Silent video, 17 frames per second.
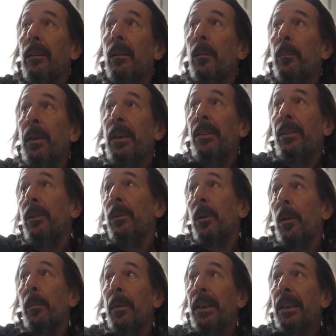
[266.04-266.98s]
Yeah, I mean, it's all
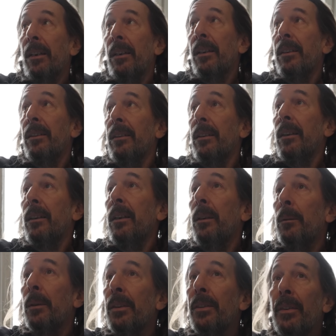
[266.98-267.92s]
got to be done, hasn't it,
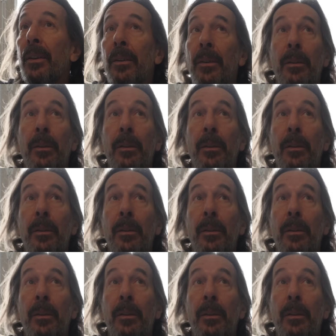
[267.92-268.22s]
anyway? So